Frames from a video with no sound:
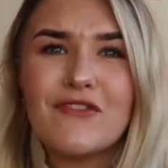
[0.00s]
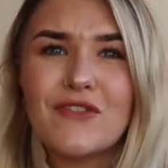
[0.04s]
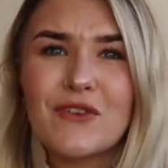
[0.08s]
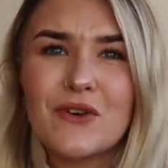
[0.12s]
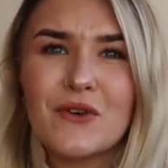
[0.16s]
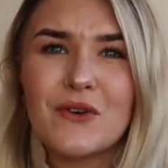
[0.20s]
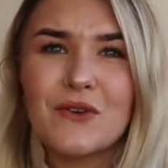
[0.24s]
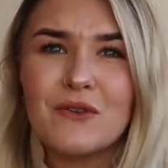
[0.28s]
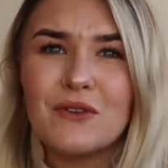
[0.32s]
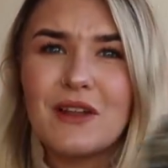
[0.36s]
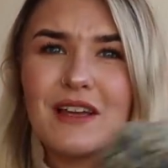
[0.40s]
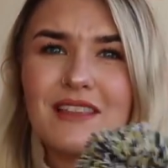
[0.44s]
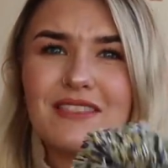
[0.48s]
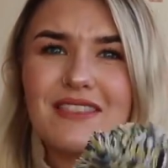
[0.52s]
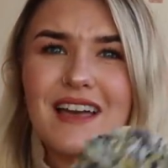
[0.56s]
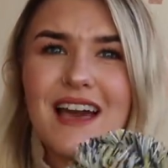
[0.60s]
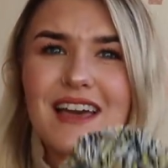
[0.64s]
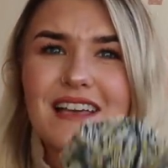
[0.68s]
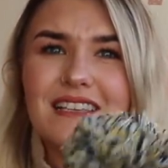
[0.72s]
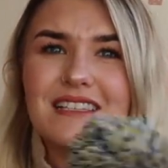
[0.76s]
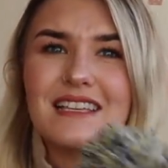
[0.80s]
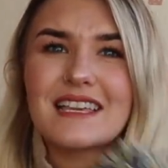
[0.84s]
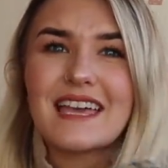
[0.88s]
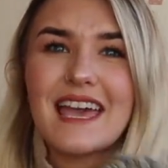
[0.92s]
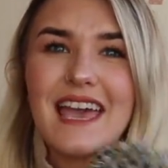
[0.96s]
feel like
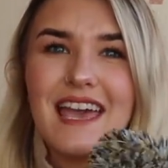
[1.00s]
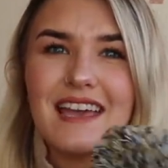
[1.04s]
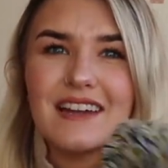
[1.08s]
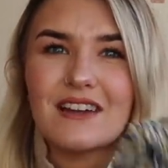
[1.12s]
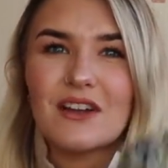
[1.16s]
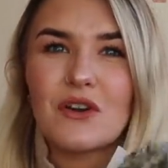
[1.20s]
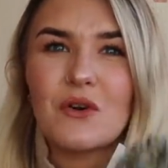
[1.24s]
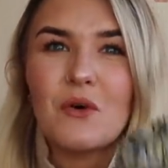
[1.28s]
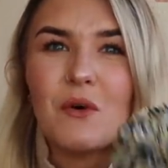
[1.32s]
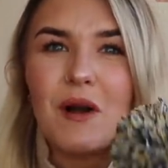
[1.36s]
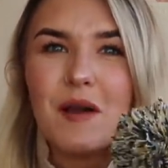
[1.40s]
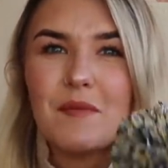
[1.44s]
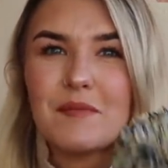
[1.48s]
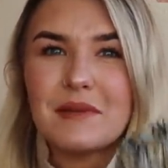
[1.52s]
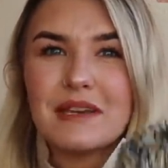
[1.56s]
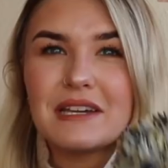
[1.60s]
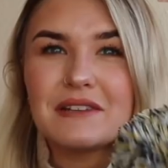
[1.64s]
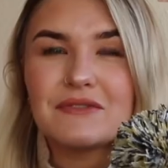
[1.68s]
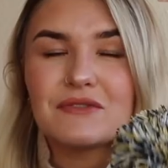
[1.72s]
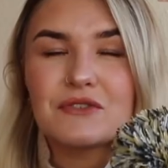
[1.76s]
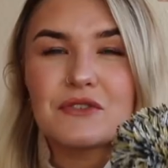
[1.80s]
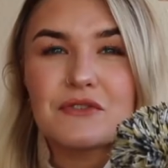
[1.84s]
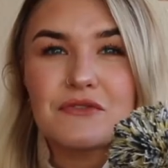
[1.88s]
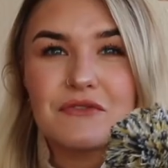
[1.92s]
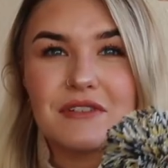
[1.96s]
that is again quite big
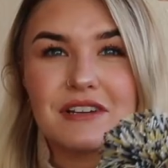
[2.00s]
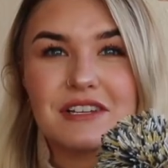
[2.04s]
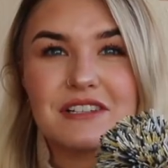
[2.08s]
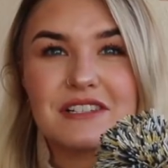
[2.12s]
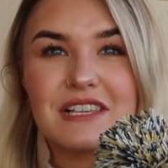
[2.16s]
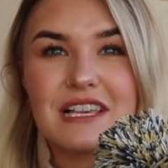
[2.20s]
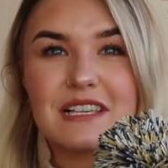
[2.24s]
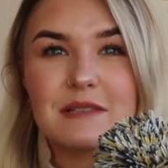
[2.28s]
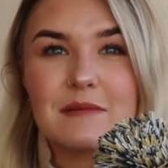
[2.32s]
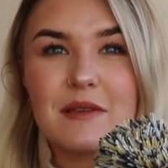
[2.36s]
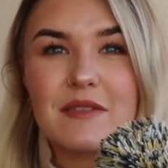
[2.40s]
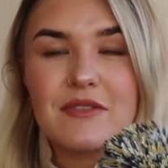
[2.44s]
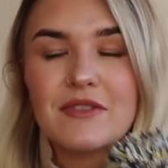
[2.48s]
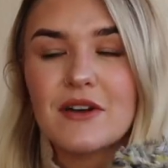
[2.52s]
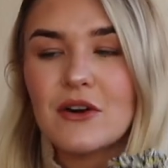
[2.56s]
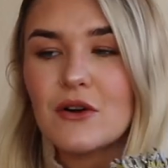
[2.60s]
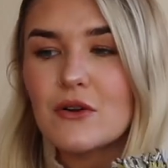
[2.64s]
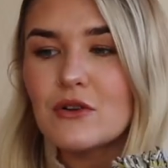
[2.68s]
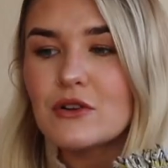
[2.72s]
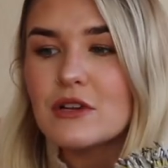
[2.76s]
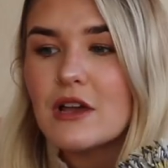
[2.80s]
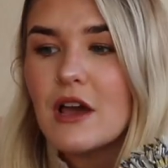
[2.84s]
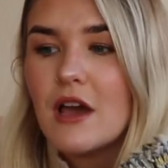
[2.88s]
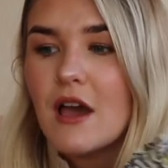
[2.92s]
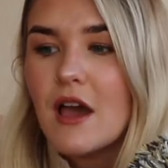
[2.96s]
for a 3 to 6 month
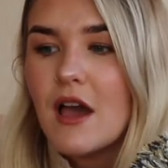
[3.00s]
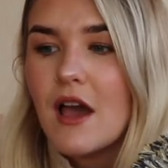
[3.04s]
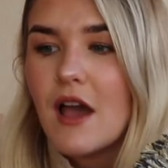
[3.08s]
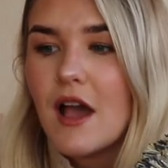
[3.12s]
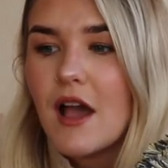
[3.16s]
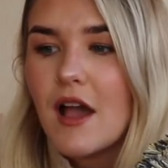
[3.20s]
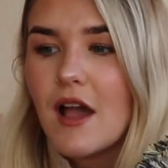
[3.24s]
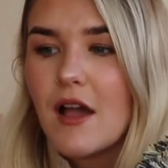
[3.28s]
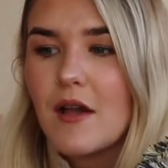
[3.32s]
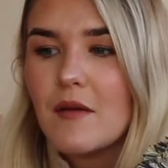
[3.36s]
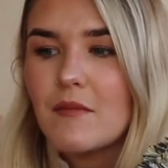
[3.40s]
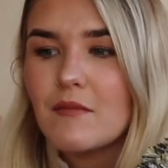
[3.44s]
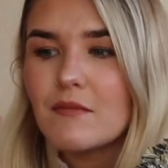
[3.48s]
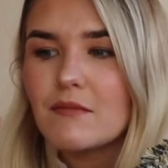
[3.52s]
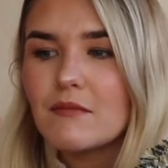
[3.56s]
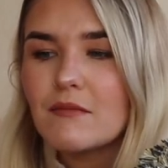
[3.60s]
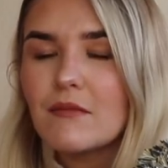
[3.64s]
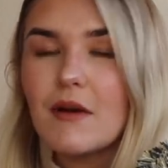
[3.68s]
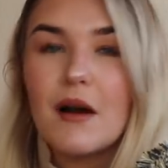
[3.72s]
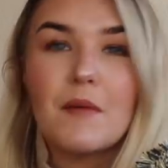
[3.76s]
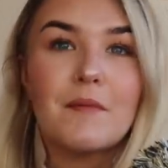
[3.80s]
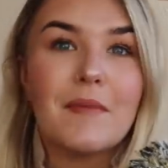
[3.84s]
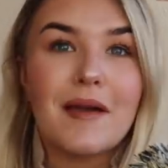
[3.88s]
old.